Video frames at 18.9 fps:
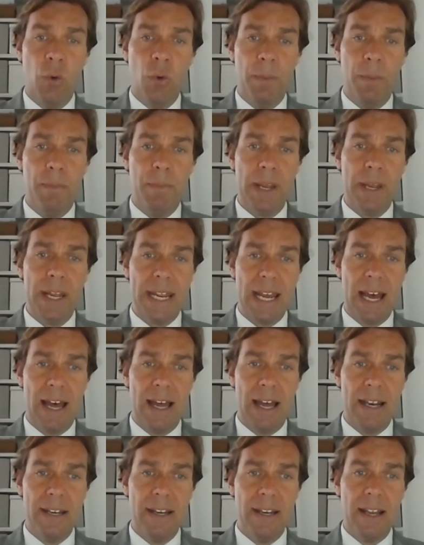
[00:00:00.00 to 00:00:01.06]
would be
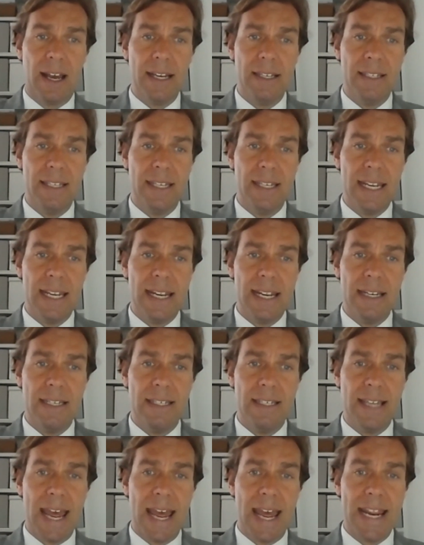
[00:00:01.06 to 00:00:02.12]
90
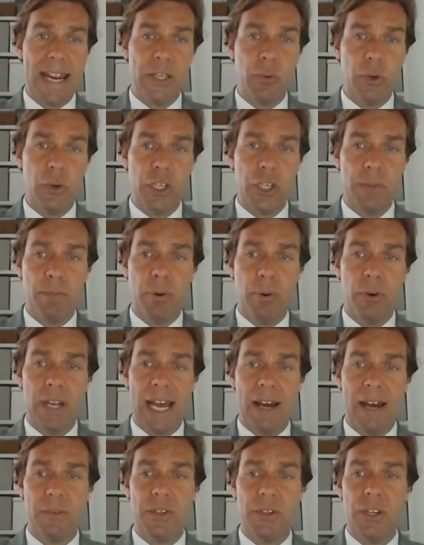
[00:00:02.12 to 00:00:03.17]
days, which is put
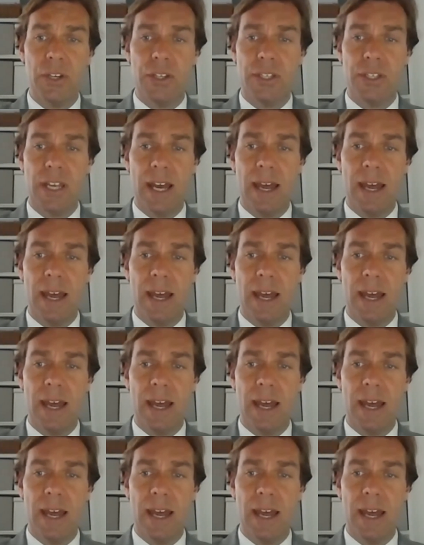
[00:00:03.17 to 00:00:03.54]
out as